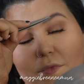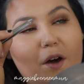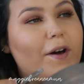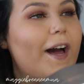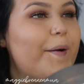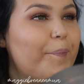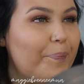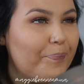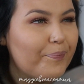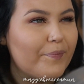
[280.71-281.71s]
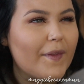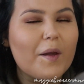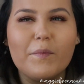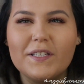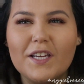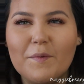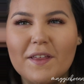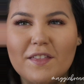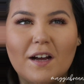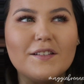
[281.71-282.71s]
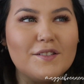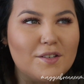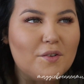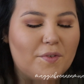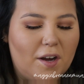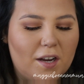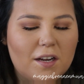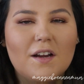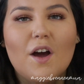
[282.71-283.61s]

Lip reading: Okay. I'm gonna tell you my thoughts so far.